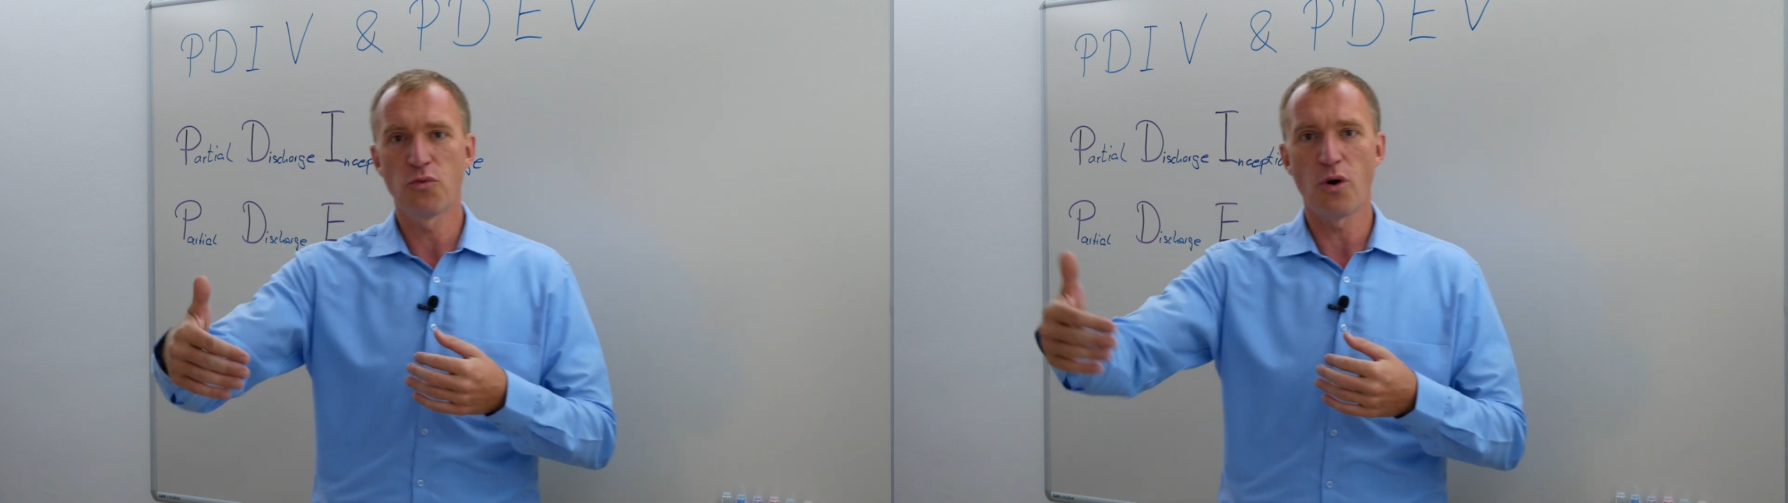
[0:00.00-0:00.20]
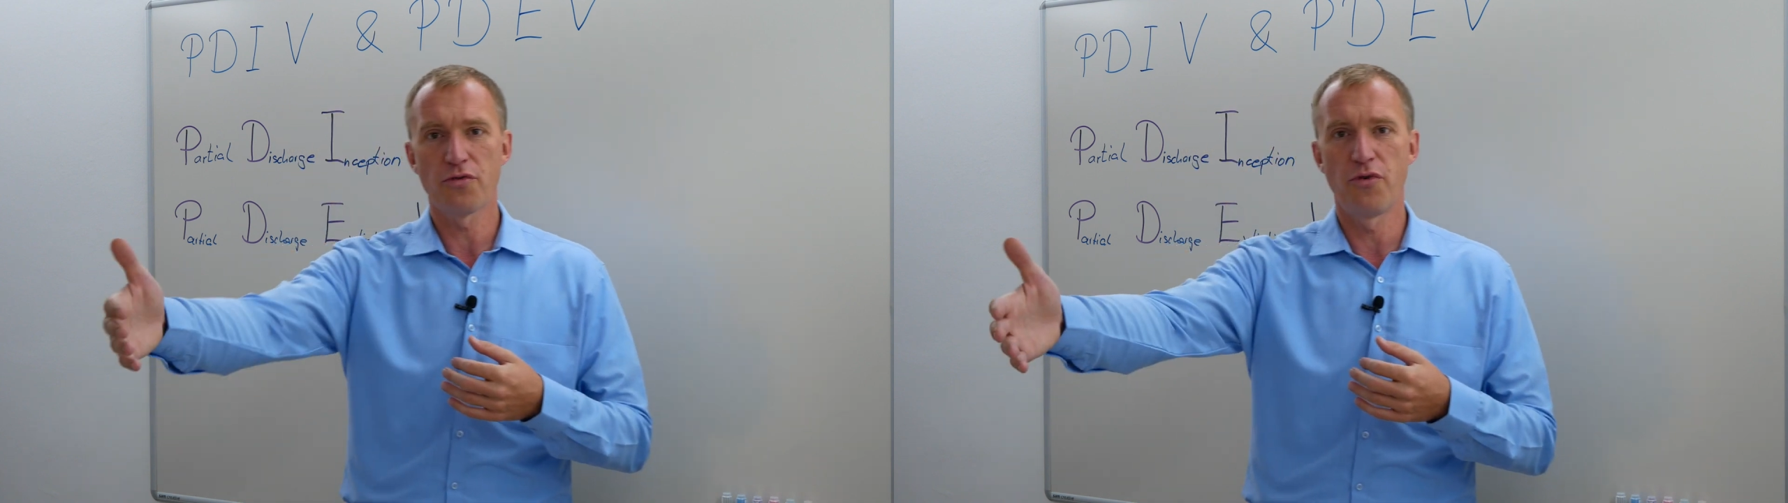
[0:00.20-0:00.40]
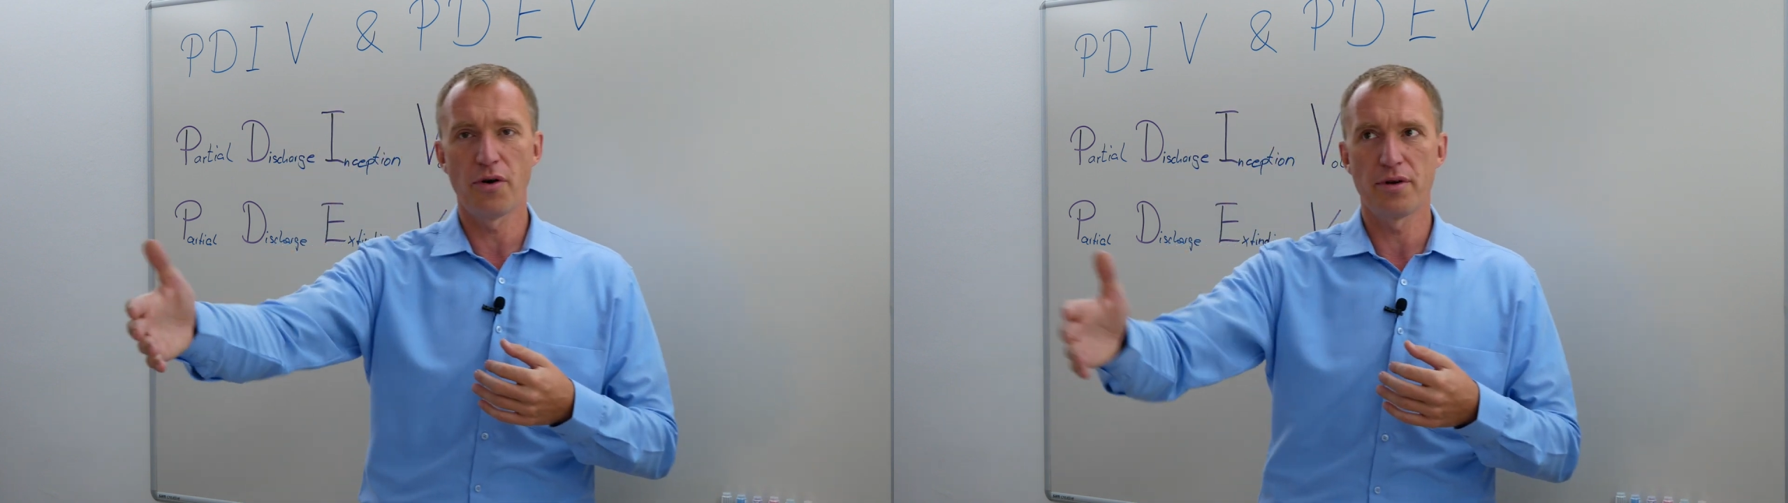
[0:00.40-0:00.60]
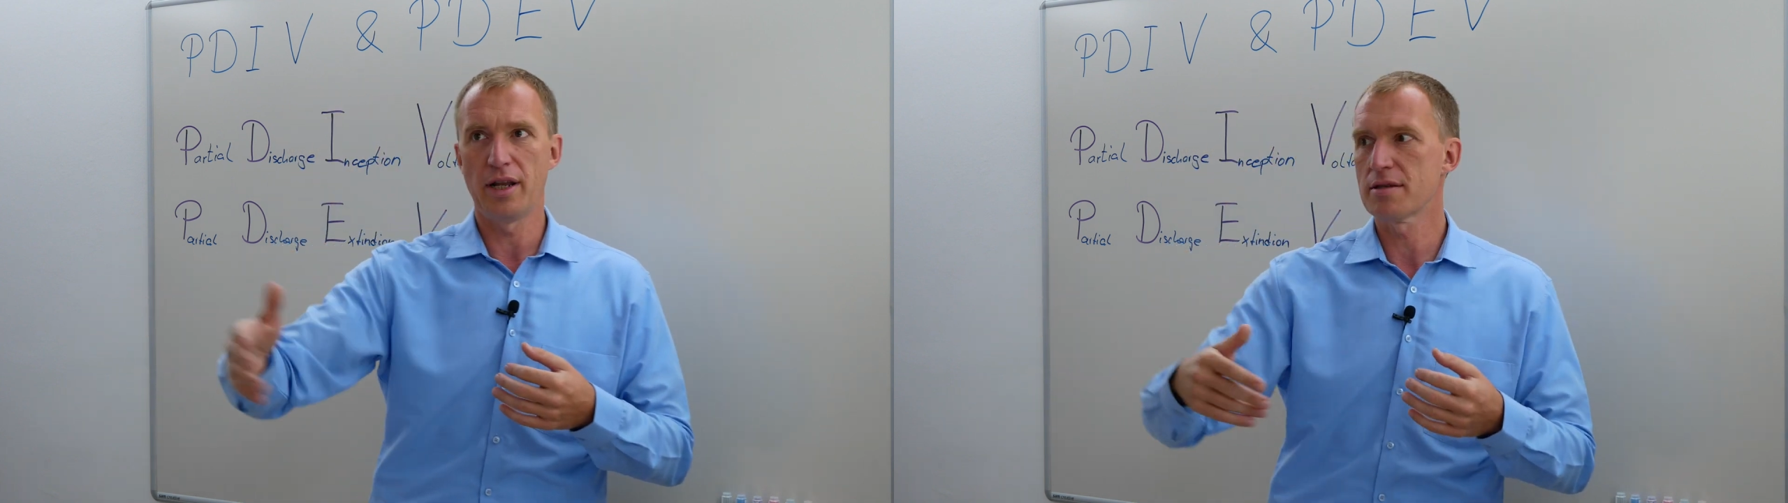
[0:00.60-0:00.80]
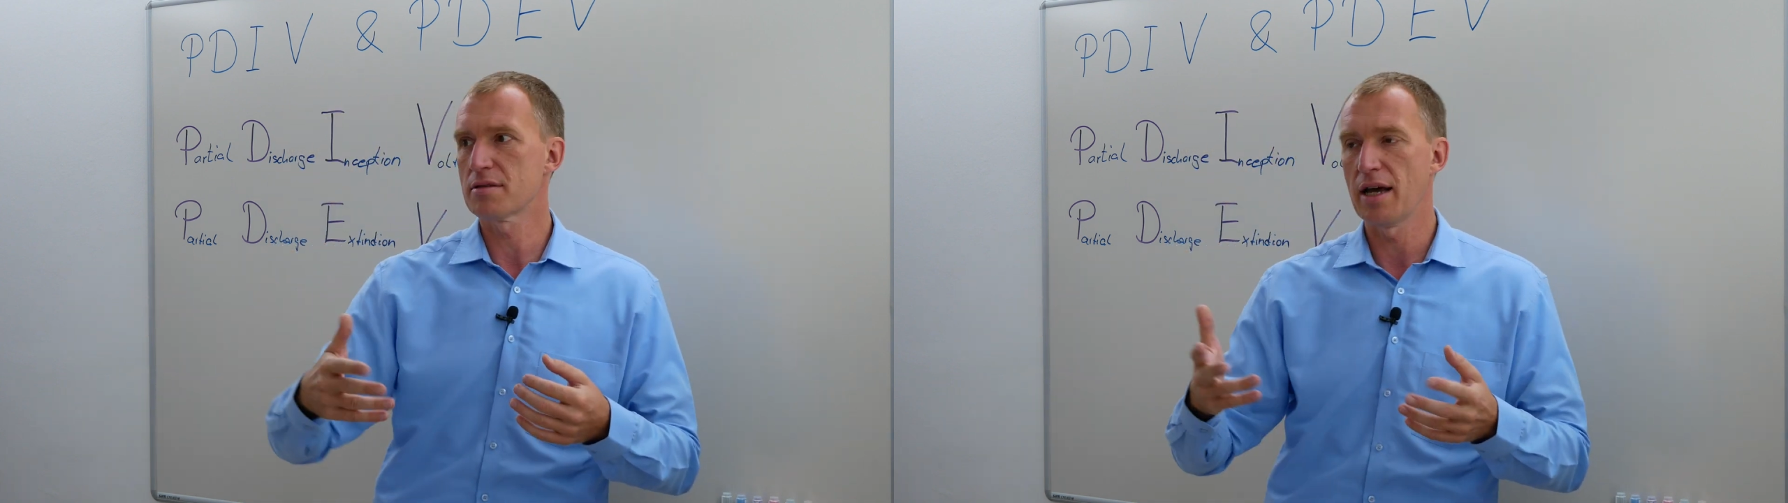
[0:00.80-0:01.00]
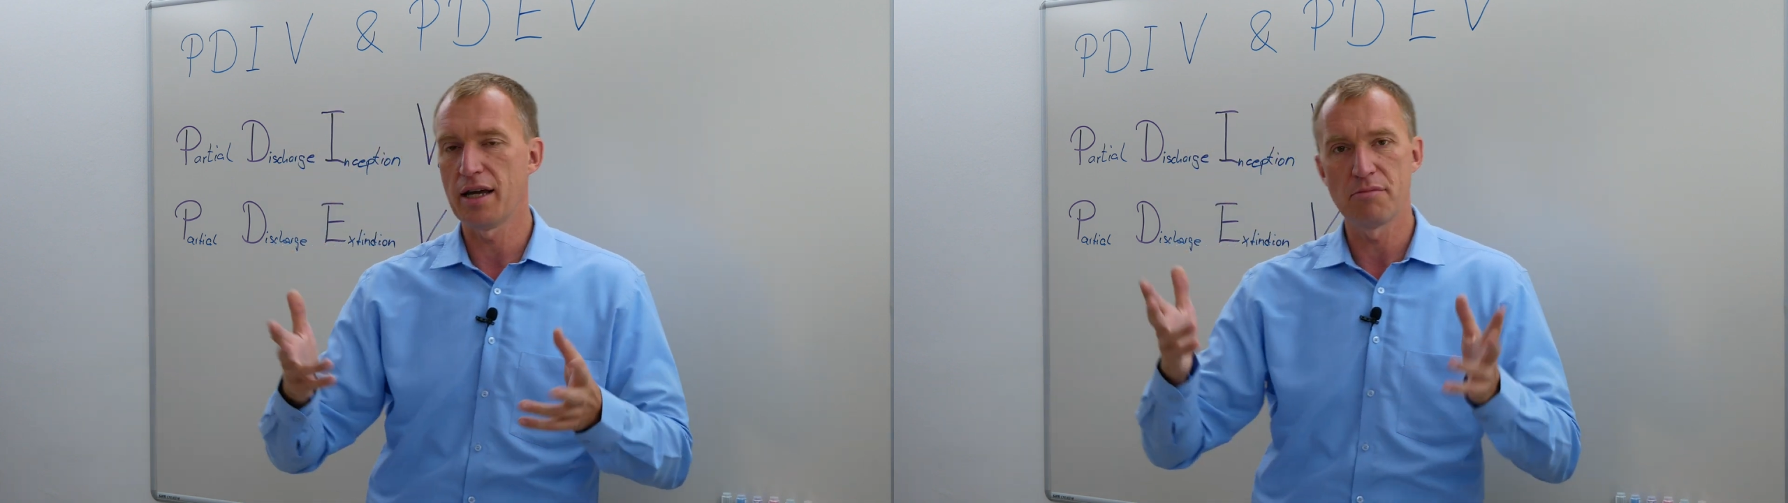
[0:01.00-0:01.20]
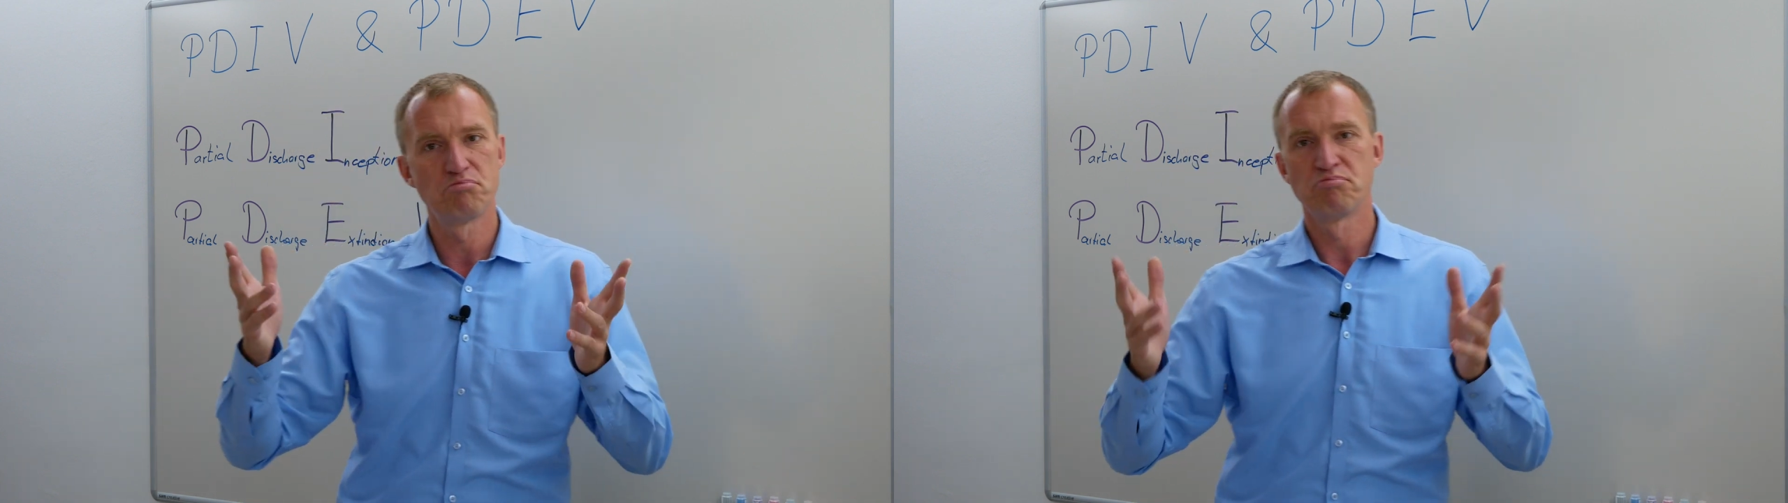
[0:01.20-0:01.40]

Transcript: walk further, let's say